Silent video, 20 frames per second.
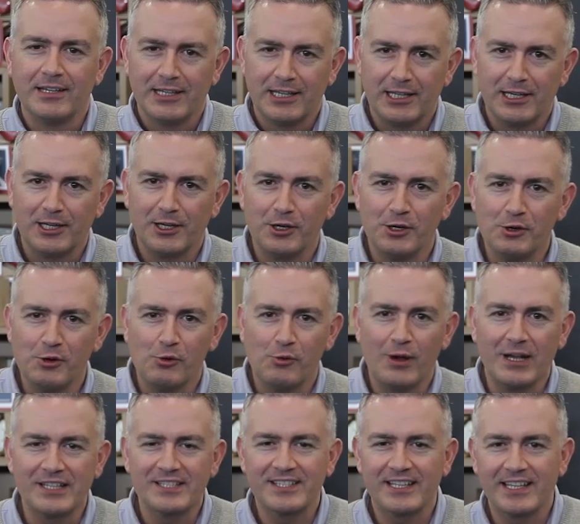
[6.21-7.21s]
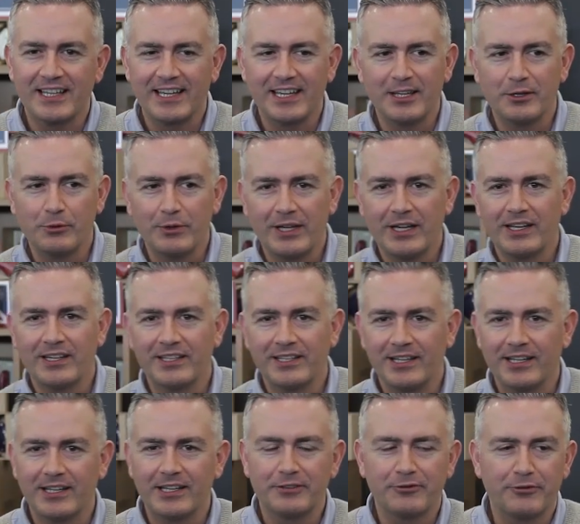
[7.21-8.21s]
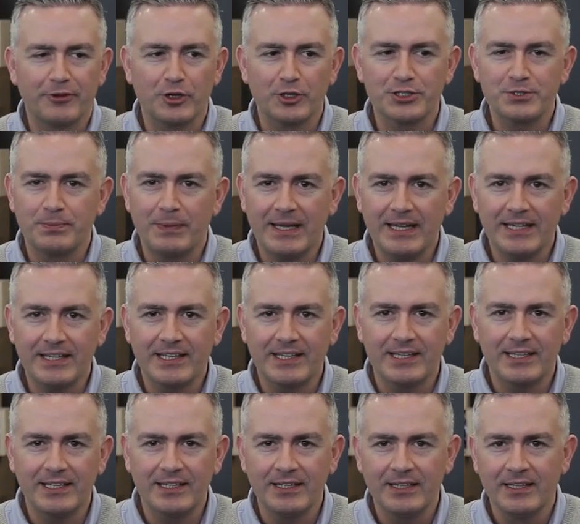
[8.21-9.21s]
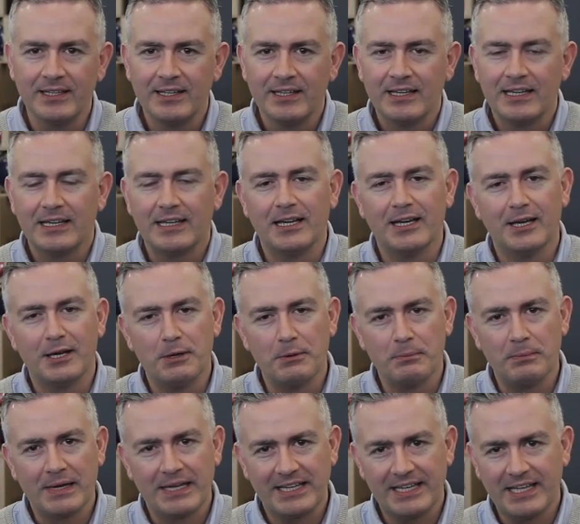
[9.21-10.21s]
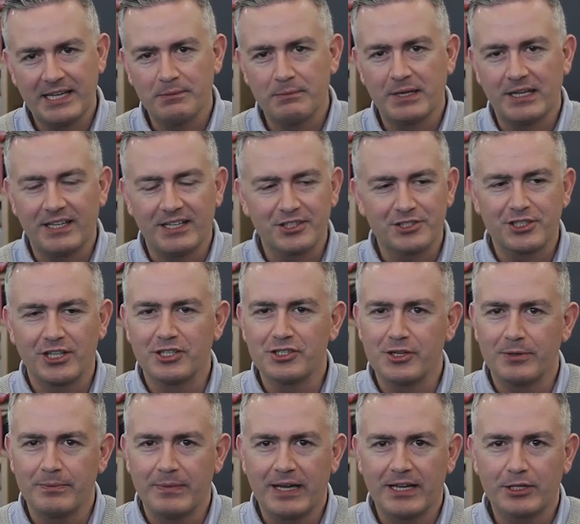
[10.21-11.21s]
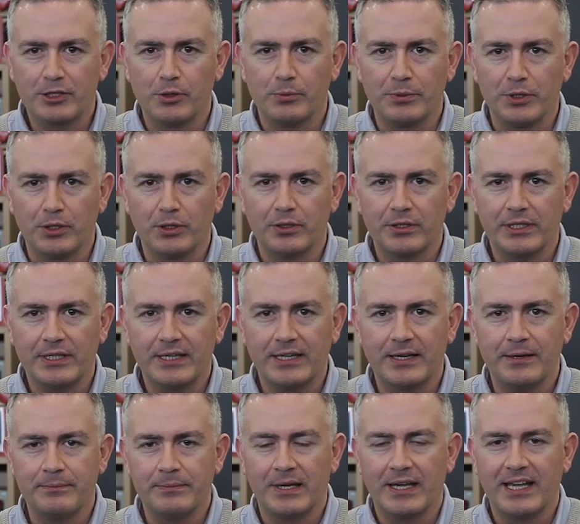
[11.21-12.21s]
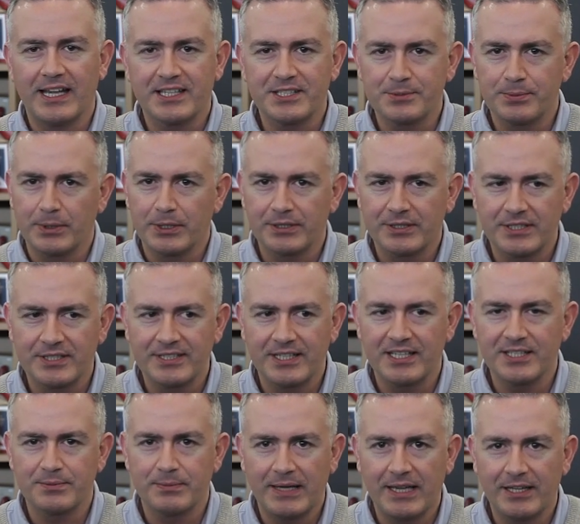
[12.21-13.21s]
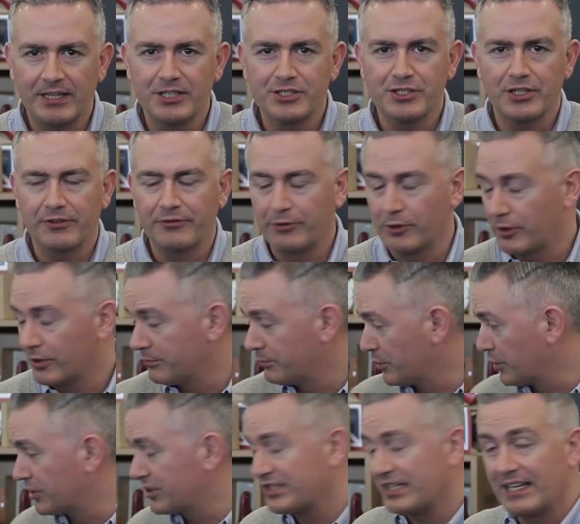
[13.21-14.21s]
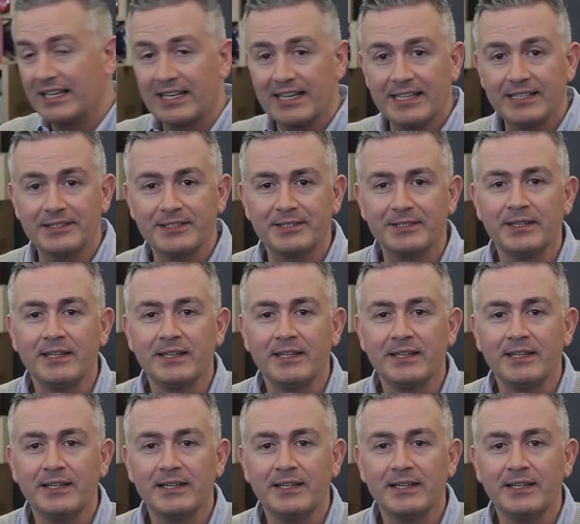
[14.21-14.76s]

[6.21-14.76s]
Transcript: Hello, once again we are here at Frostbike. Uh, my name is uh, Gianmarco Mioni, I'm export sales manager for Brooks England.